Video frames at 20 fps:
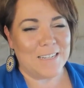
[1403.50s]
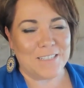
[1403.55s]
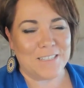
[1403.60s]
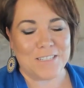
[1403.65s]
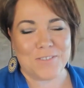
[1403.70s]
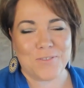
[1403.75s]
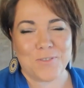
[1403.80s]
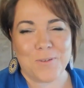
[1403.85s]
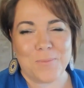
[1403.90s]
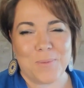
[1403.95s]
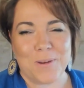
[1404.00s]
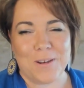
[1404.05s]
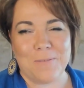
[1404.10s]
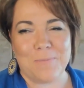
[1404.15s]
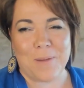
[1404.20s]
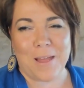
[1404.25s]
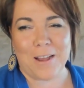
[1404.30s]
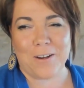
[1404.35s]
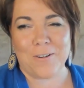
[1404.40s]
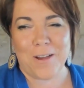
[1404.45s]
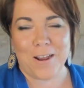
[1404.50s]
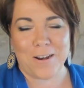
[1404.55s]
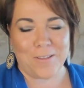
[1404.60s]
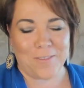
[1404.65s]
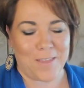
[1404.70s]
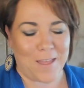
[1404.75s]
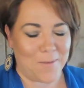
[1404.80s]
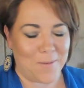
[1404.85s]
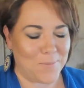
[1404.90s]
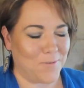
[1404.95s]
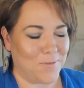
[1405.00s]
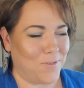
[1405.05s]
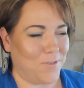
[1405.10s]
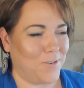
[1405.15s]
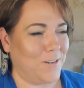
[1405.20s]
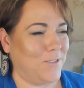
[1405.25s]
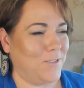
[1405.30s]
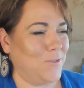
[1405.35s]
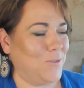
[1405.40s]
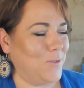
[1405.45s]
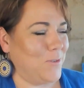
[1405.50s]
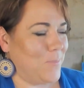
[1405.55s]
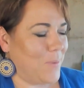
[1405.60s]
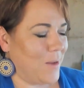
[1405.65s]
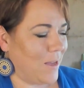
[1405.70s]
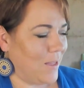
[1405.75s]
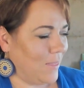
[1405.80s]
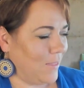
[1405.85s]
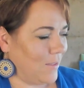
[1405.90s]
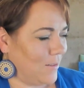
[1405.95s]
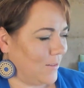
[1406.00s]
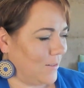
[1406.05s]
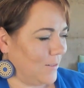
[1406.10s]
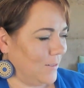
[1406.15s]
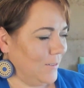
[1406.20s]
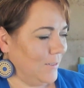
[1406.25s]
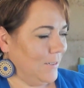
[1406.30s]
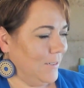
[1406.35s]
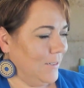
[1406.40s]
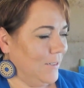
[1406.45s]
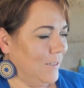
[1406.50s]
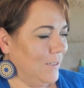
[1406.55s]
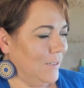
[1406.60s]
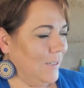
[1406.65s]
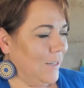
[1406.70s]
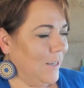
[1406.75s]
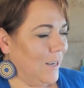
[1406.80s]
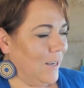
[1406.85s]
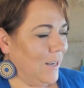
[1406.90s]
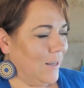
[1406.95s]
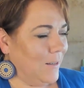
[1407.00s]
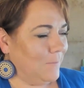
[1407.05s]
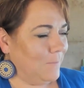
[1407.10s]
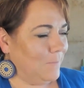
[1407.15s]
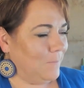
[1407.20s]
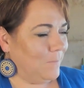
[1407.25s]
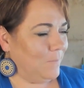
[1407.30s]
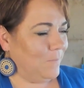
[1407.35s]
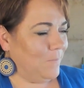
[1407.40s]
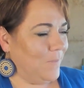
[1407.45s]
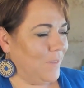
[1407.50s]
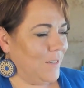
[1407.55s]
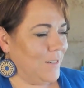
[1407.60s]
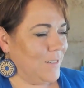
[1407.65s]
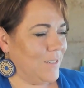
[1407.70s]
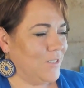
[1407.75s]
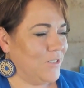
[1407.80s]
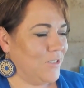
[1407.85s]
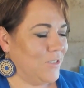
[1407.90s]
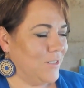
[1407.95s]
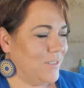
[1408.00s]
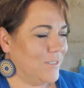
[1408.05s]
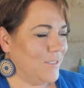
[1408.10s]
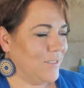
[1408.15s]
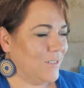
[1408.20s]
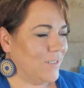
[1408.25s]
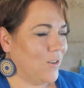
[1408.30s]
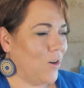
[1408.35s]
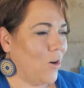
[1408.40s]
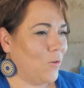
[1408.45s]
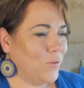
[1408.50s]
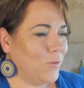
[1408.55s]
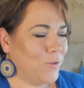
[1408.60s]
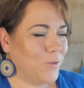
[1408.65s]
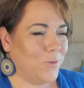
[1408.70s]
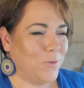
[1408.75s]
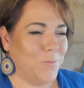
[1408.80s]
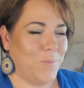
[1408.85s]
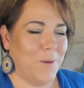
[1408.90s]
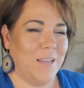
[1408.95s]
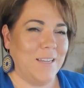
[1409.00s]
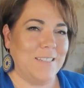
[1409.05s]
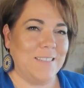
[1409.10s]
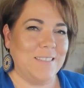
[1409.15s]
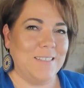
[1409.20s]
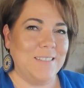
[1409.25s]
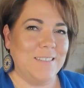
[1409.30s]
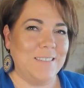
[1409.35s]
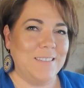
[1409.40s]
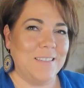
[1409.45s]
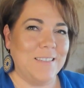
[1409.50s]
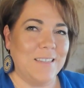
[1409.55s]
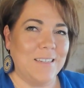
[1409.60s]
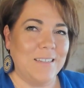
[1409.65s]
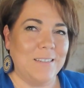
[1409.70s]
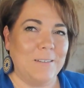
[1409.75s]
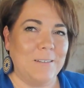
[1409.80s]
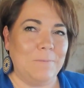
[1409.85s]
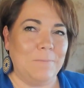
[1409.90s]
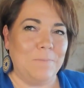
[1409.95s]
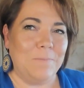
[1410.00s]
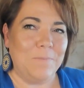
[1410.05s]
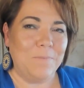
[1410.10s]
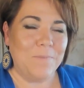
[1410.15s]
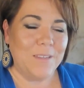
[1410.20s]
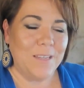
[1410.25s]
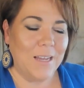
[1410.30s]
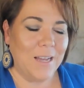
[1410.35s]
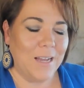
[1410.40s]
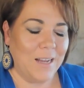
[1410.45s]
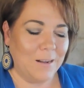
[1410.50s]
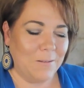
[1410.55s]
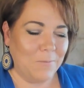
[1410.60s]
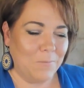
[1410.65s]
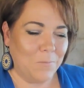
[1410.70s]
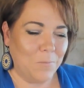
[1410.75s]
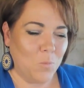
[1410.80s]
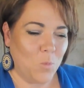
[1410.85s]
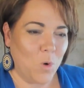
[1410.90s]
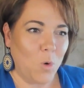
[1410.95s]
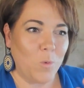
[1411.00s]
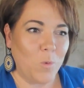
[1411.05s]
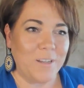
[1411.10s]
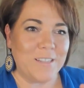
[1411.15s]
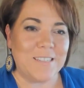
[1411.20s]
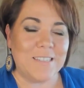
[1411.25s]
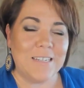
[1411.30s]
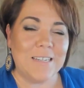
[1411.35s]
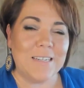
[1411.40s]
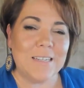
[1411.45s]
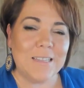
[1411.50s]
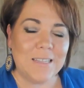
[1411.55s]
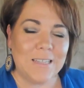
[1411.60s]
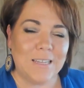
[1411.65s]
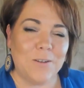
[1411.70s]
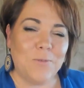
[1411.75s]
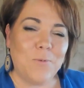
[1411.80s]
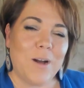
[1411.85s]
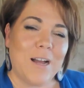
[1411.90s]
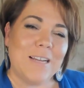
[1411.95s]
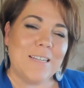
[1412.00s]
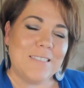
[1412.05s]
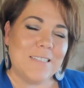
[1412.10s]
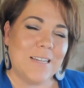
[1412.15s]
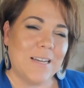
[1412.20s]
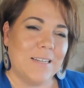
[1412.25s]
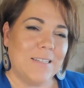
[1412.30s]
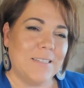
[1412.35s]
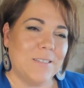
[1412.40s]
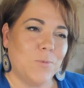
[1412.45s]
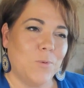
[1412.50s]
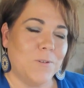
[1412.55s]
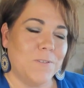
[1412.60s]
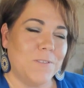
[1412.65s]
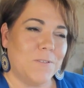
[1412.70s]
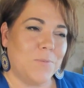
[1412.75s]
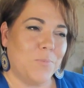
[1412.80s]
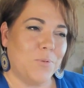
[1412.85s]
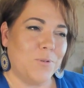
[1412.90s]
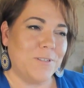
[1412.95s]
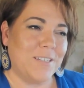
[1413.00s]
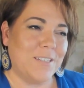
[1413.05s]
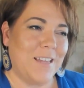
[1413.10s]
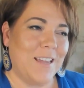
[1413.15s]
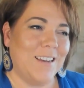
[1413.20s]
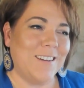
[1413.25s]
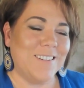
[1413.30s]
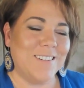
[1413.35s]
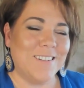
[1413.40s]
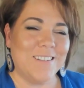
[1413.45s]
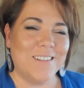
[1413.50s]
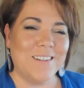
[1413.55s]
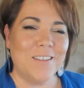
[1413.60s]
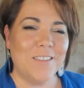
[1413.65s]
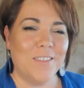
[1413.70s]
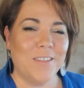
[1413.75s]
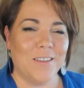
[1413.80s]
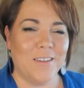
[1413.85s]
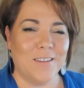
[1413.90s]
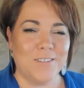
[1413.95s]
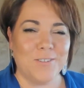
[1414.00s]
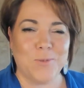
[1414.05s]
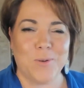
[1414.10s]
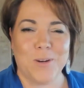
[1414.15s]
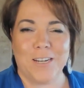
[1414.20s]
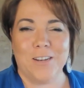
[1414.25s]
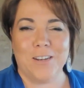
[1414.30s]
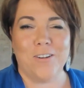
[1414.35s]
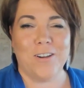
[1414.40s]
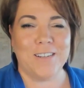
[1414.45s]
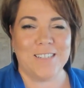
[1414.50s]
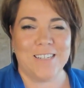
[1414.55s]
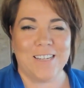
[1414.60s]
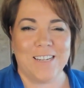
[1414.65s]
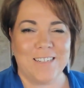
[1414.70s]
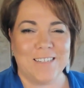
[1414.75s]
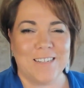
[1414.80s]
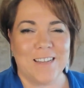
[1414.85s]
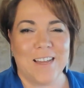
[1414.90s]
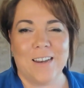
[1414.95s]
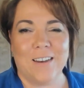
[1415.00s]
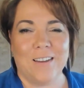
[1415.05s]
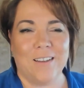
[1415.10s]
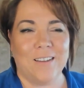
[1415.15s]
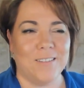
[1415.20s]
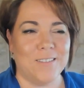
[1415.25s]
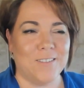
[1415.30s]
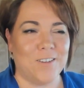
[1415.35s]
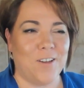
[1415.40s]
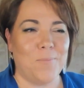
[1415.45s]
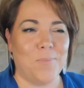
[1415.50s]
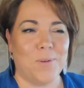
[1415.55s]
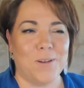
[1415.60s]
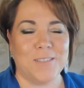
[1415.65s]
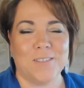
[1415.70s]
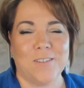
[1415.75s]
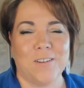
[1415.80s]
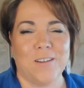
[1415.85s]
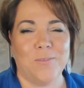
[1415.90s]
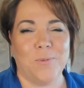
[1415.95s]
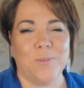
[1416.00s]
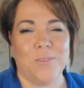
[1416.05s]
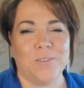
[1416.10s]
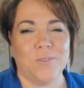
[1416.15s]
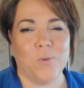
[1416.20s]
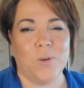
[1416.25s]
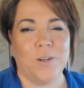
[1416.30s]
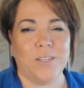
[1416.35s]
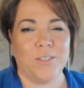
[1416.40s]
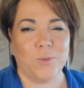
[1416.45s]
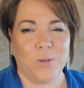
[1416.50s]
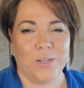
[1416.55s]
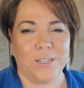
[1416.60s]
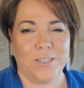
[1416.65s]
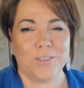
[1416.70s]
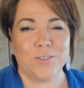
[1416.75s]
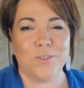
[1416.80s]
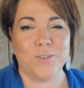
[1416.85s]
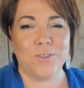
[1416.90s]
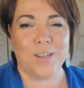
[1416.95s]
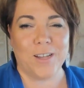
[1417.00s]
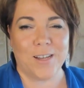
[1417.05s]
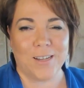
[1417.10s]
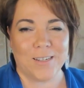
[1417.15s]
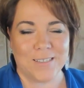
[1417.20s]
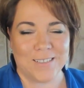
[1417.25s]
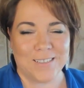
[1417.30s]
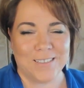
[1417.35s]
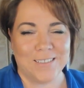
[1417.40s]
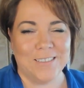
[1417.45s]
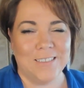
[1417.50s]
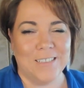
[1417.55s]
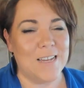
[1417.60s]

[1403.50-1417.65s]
Just for a bit of background on that before I talk about the Indigenous cultural pieces, what we did in the away days was present the 2019 data side by side with the 2022 data.